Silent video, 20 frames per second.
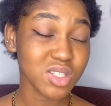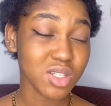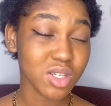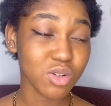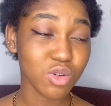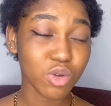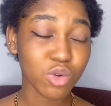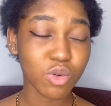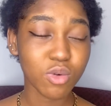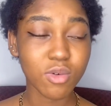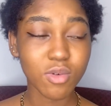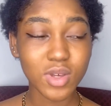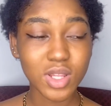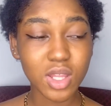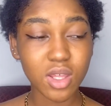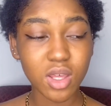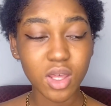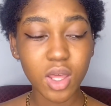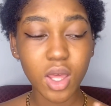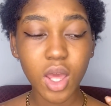not knowing whether
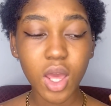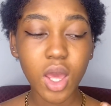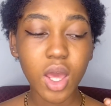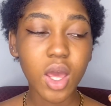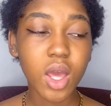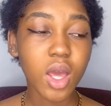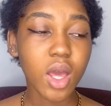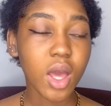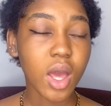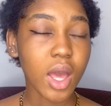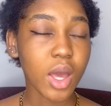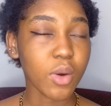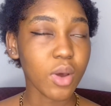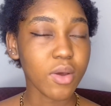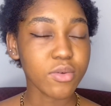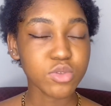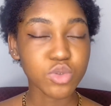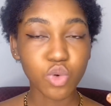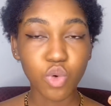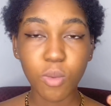I'll have to
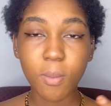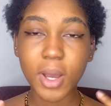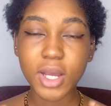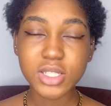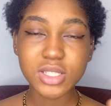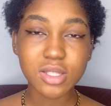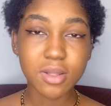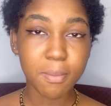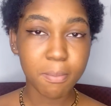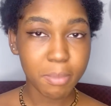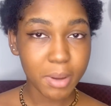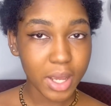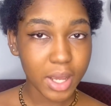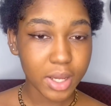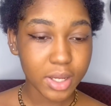go back to the bank.